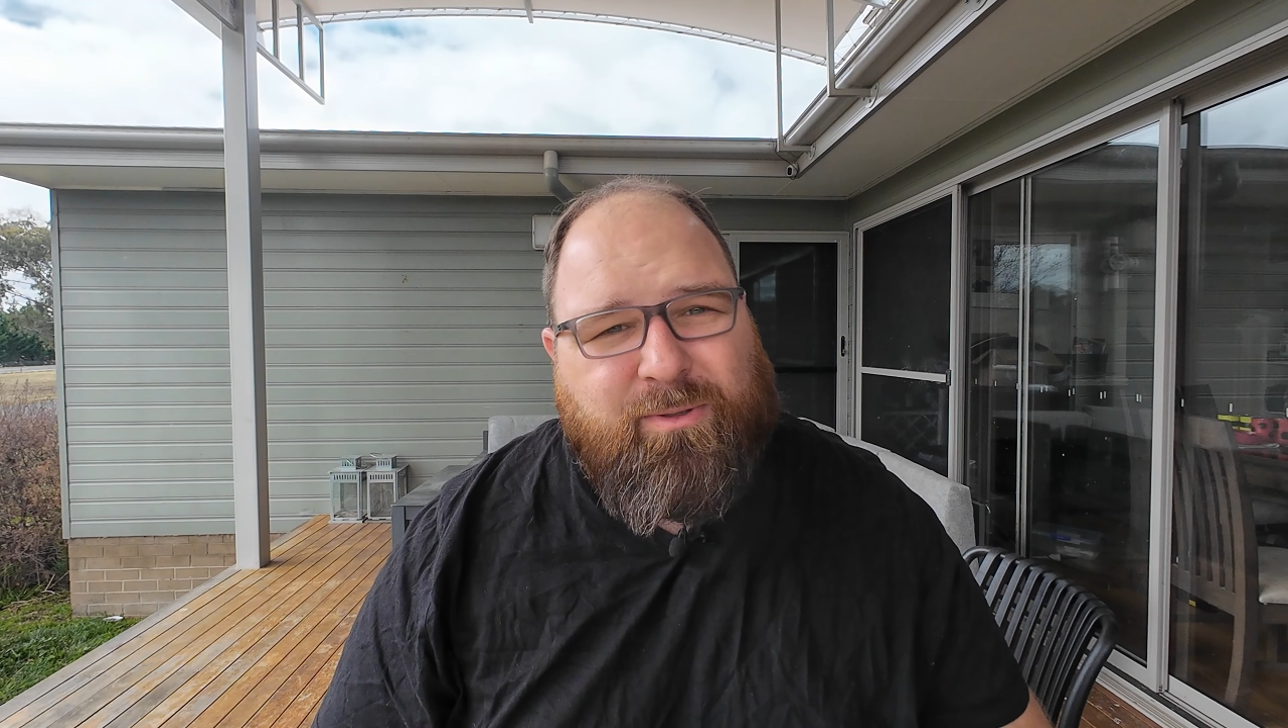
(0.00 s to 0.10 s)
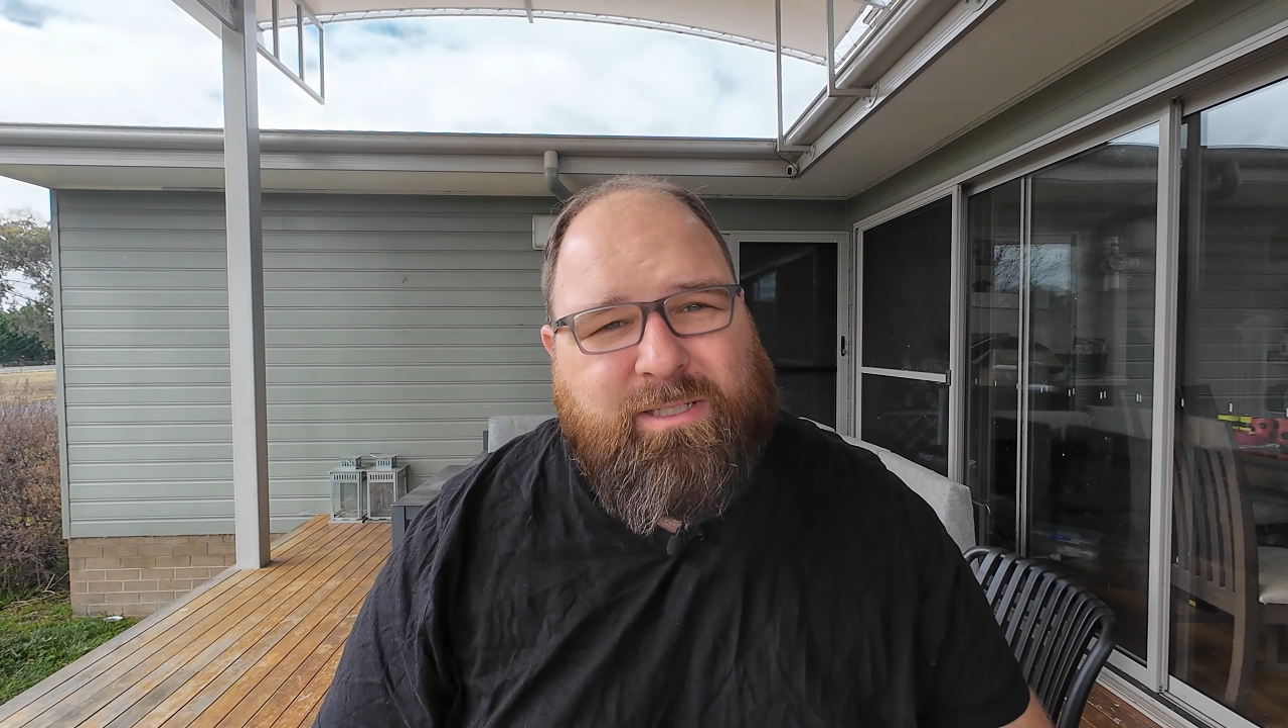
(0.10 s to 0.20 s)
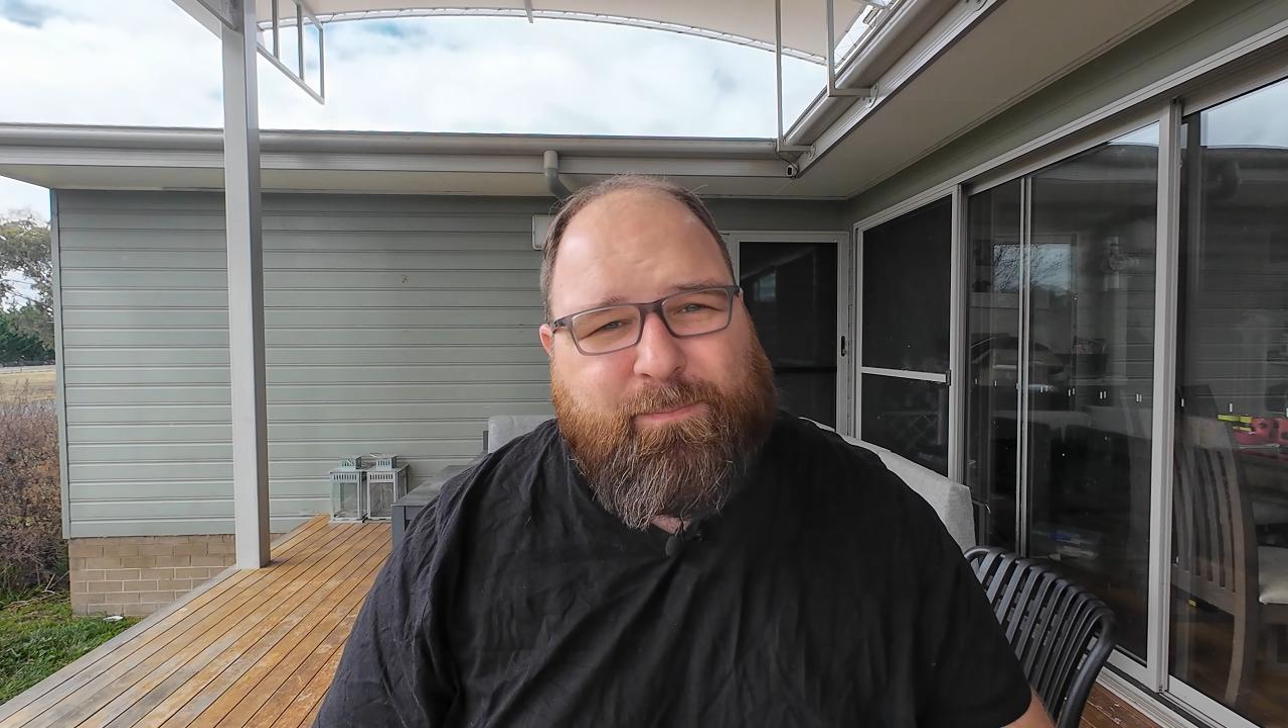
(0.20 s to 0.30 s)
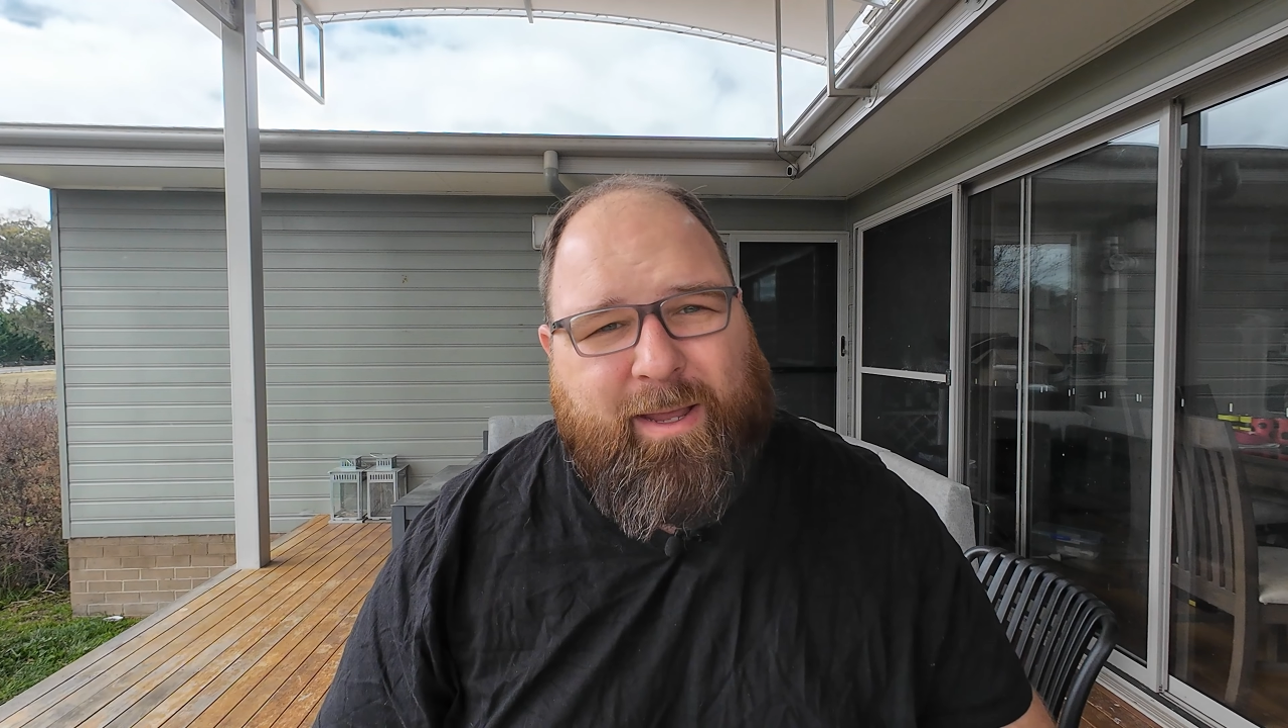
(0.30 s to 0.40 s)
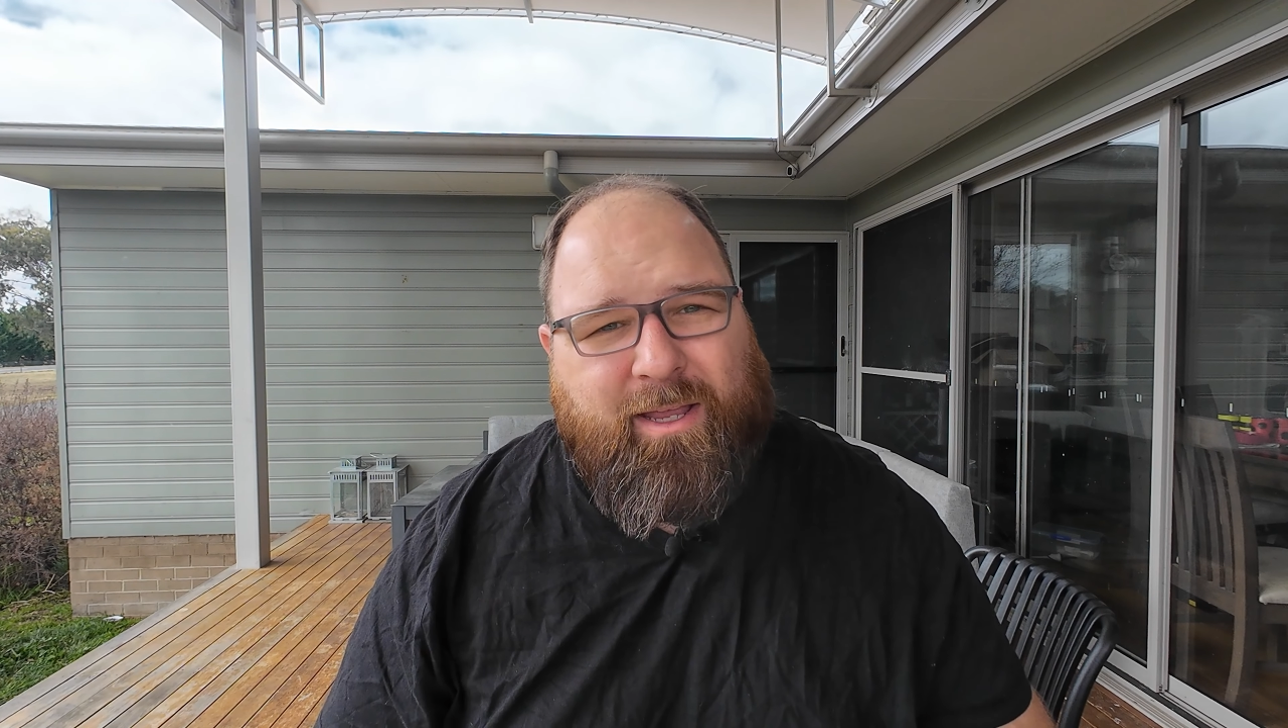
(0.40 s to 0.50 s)
to
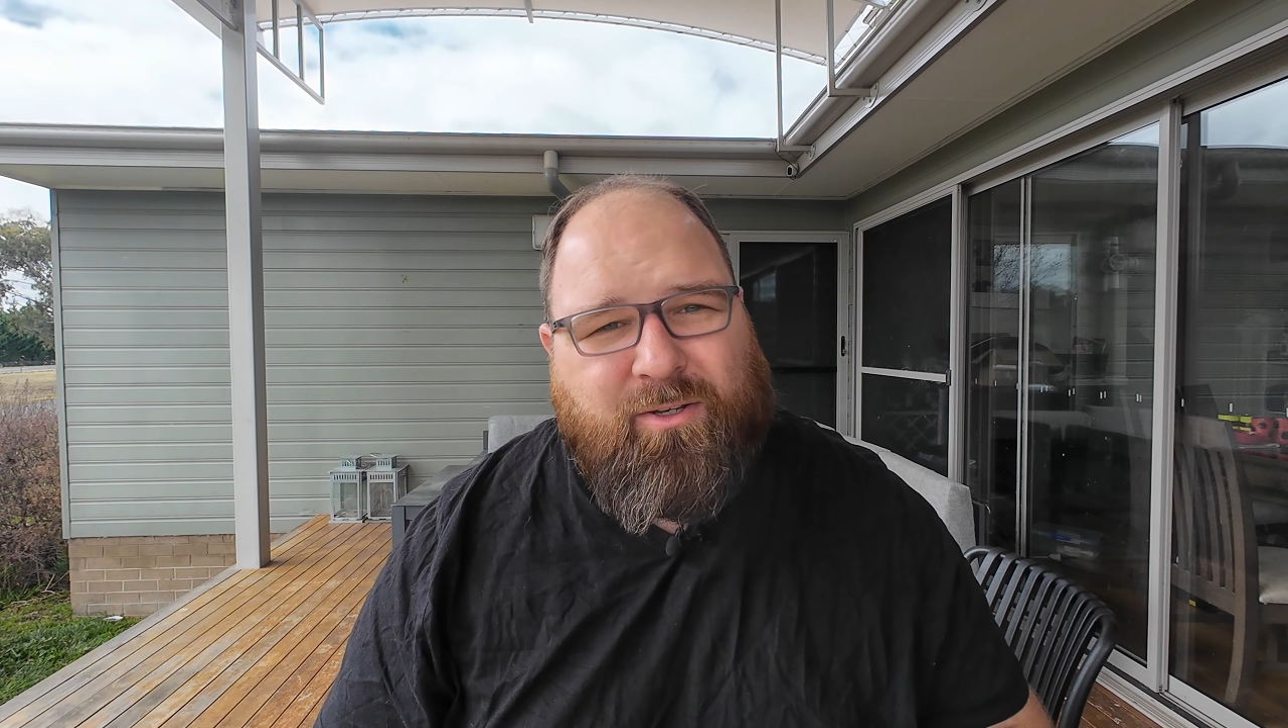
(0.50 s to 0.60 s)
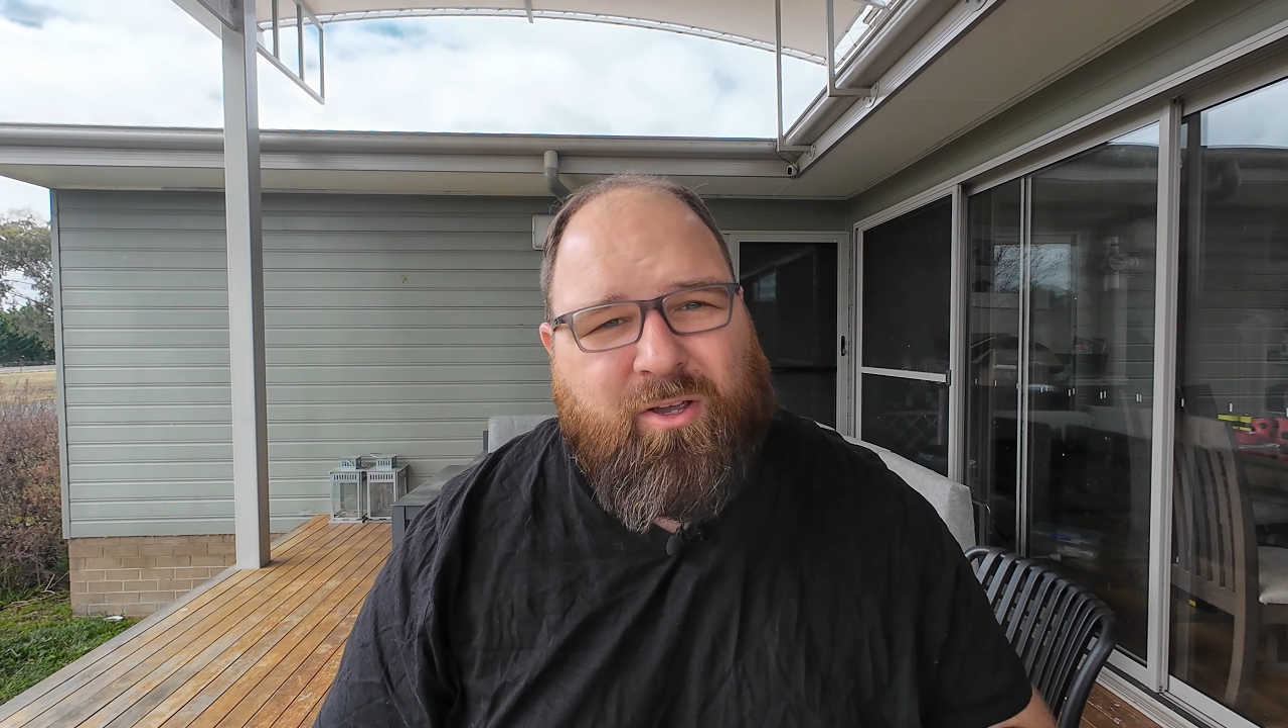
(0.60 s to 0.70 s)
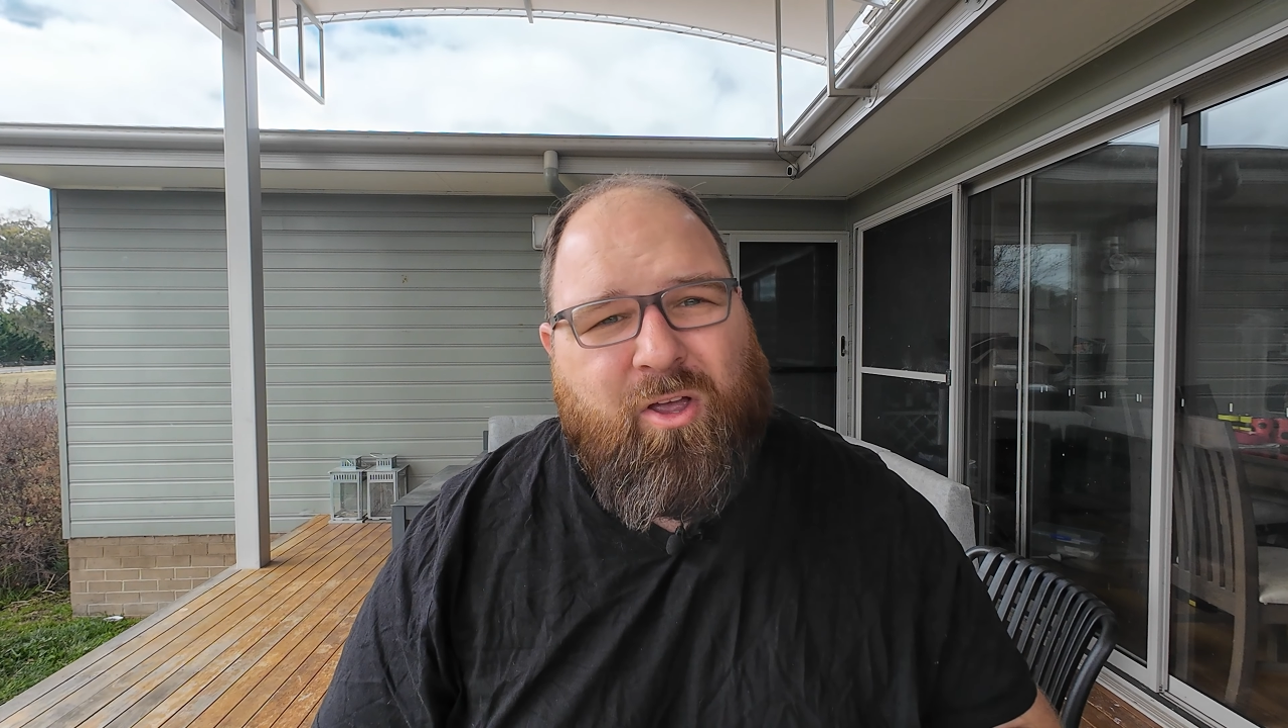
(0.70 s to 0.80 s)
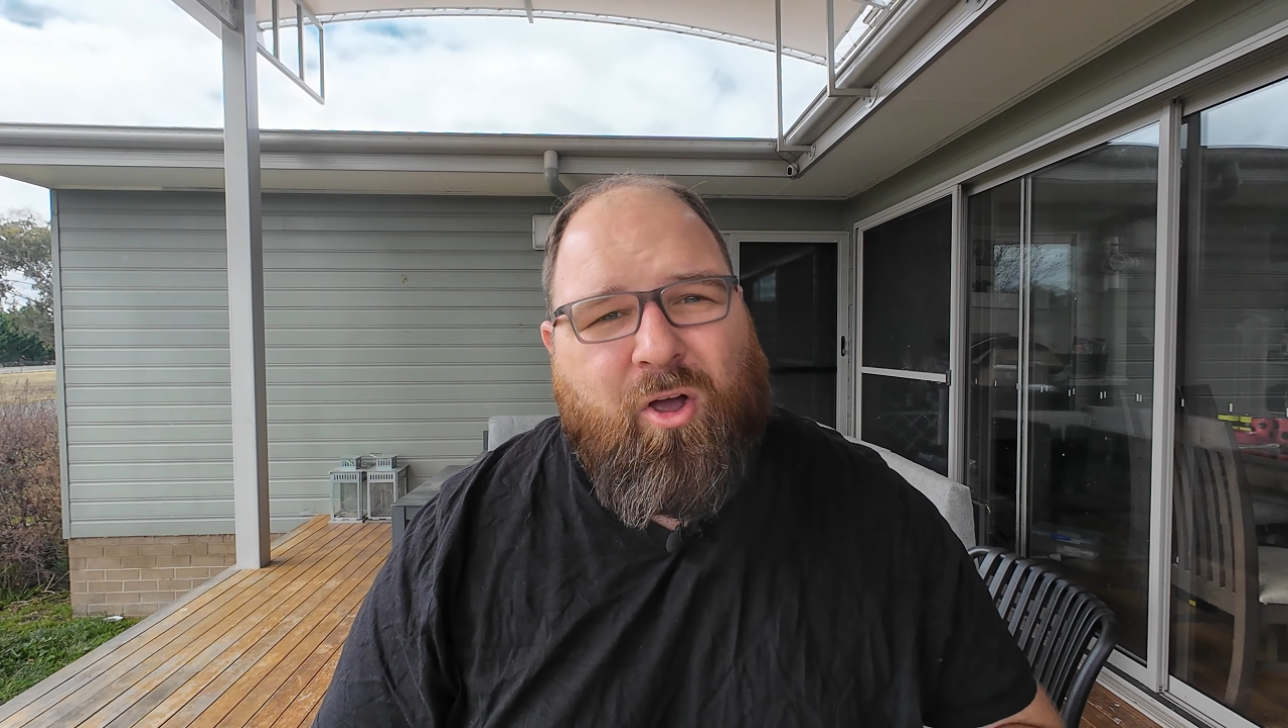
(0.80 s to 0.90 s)
expand